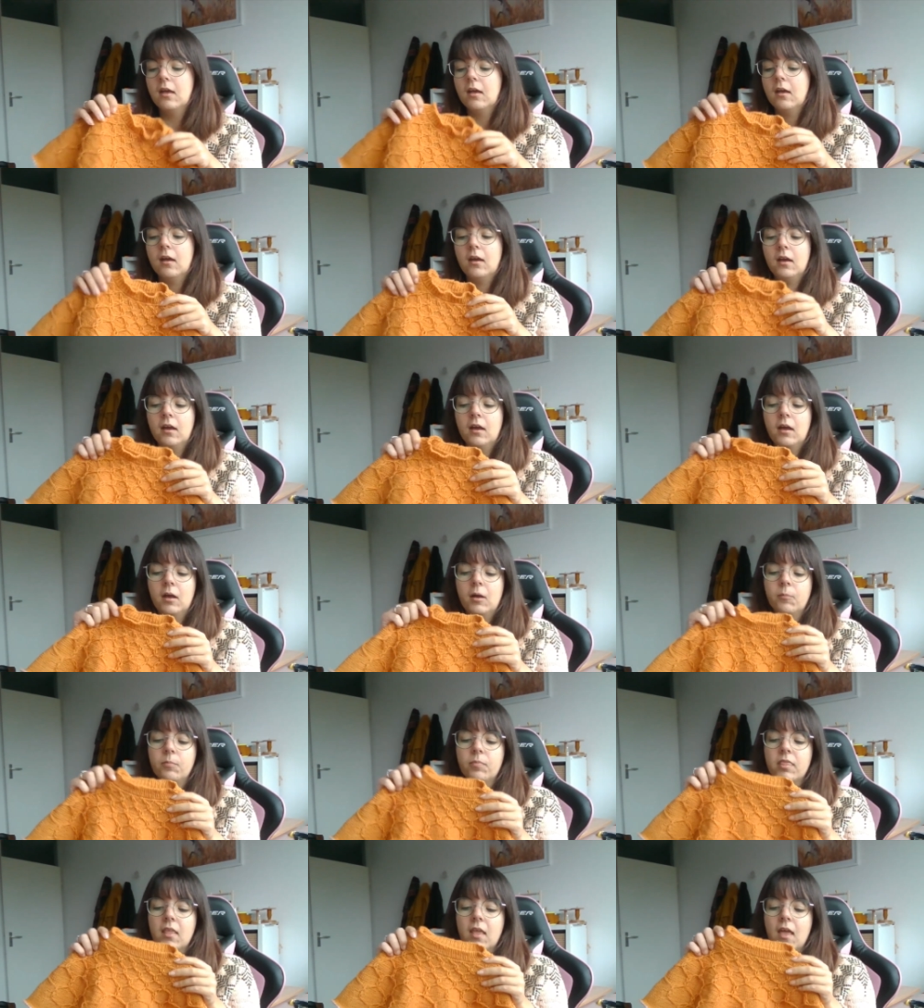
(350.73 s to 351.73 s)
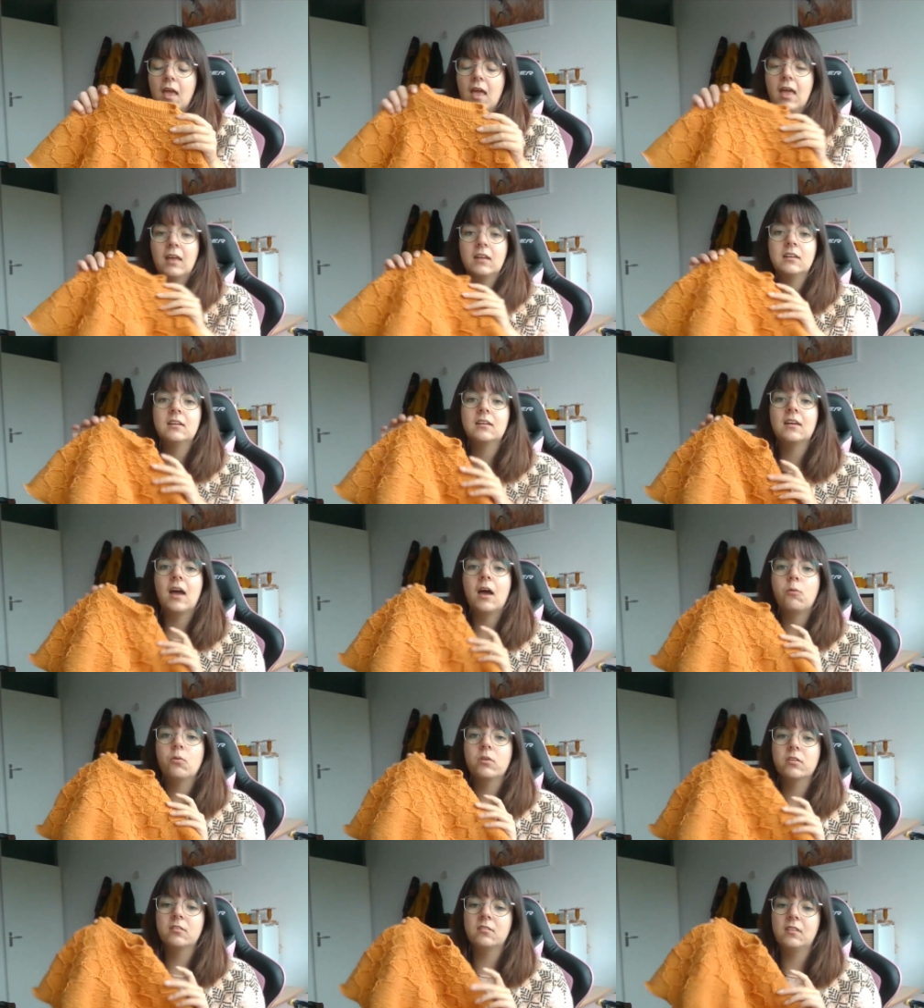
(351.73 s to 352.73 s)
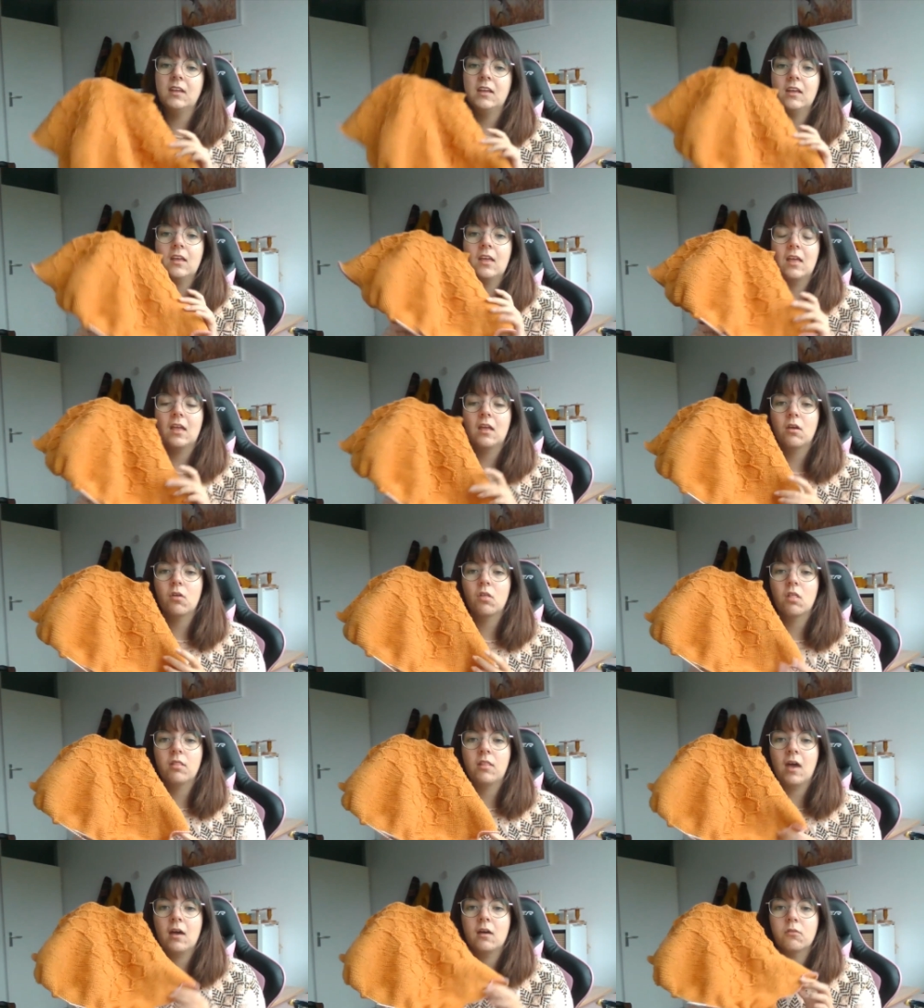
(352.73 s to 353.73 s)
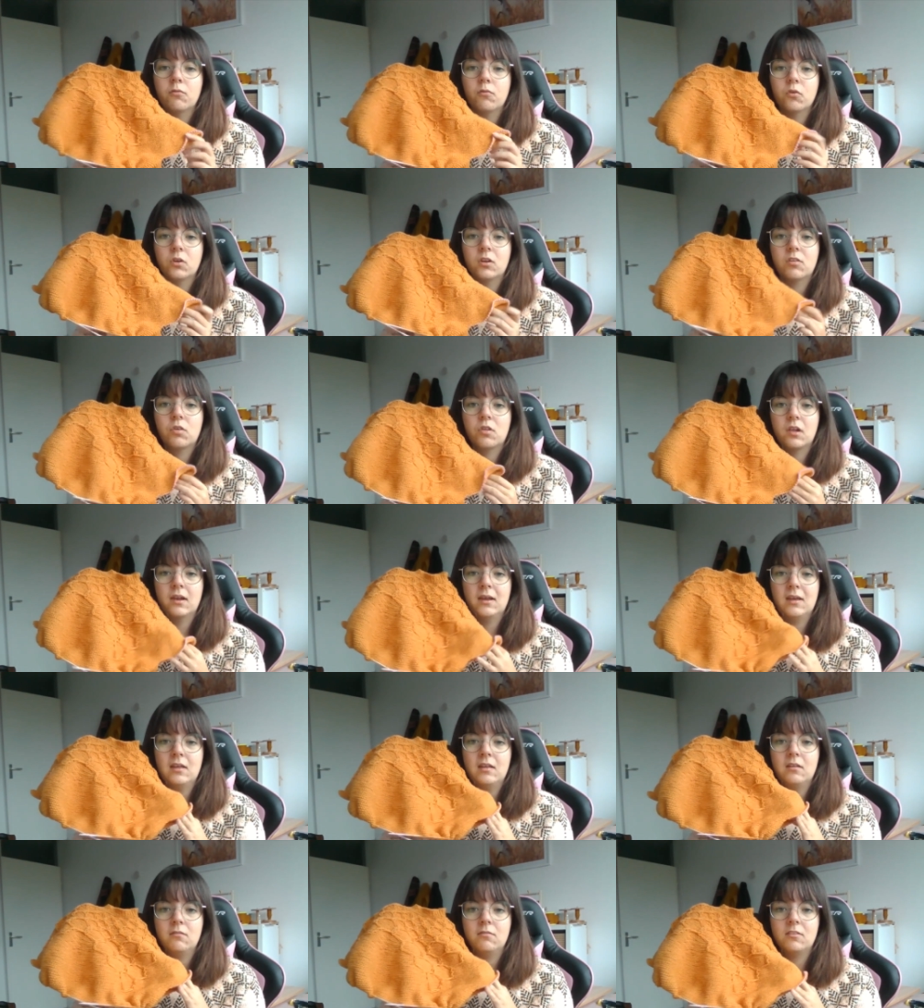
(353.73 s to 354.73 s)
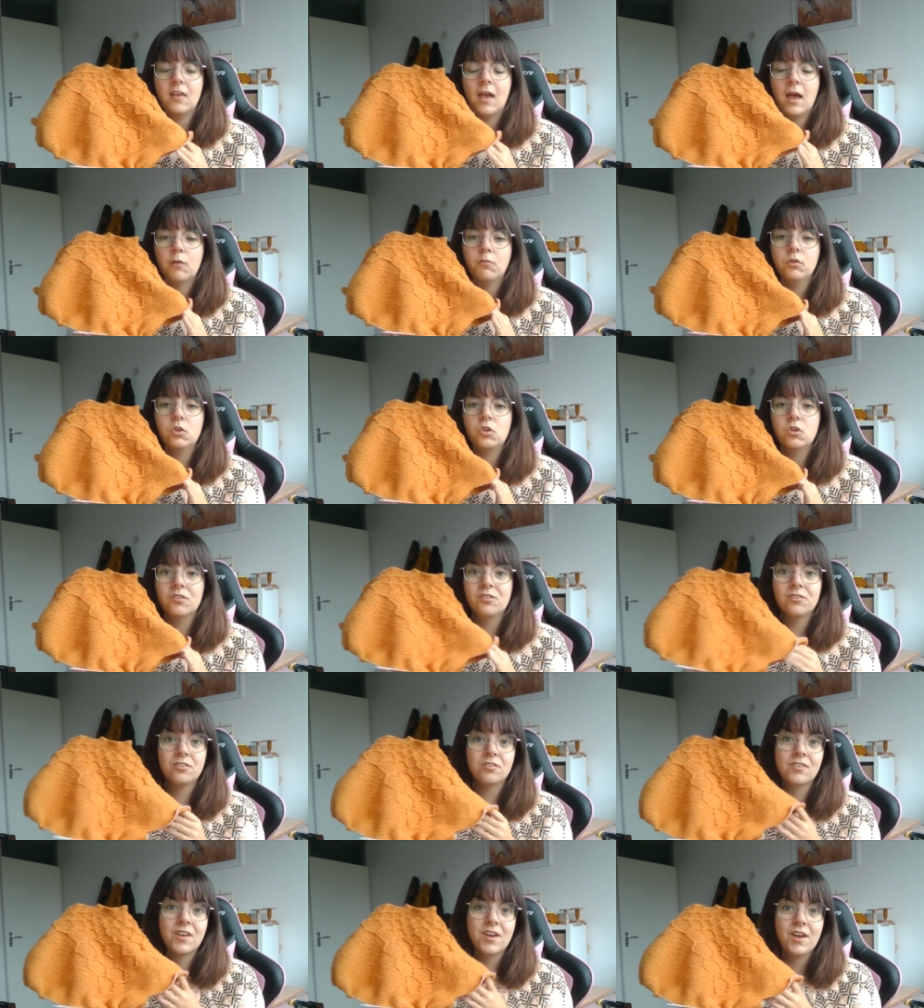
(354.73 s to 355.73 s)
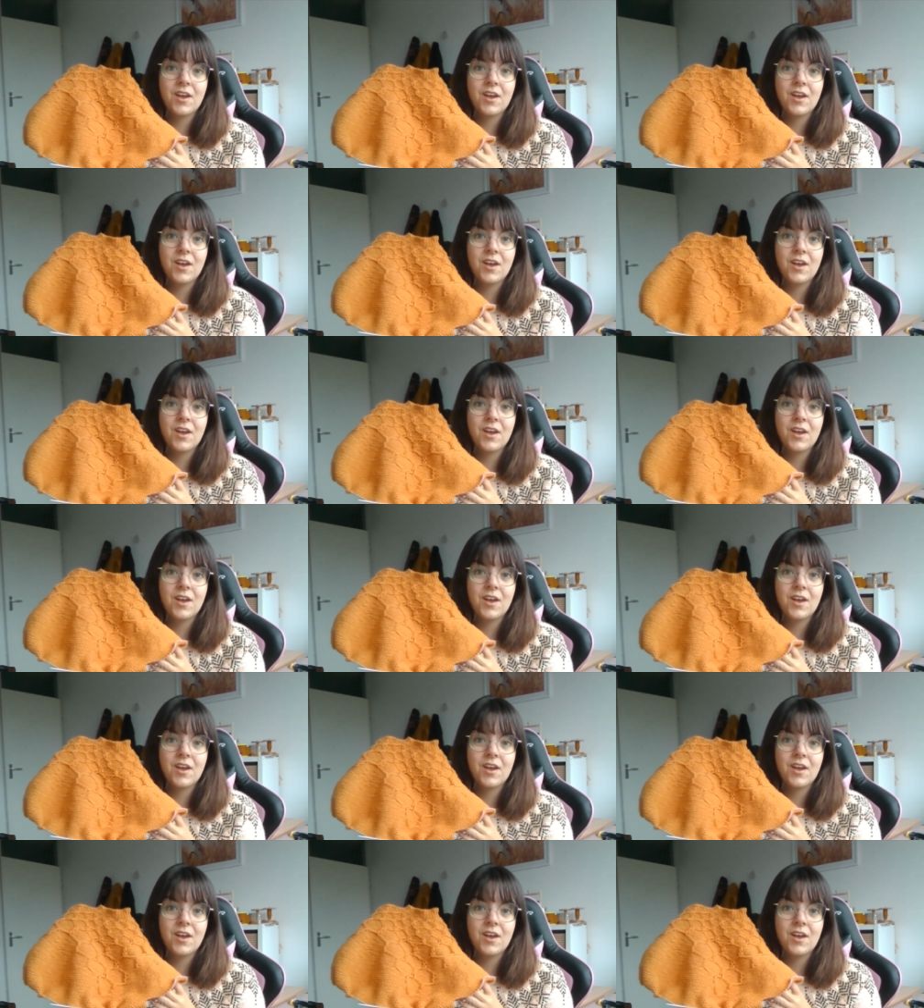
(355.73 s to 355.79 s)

And I was thinking that for the sleeves I would just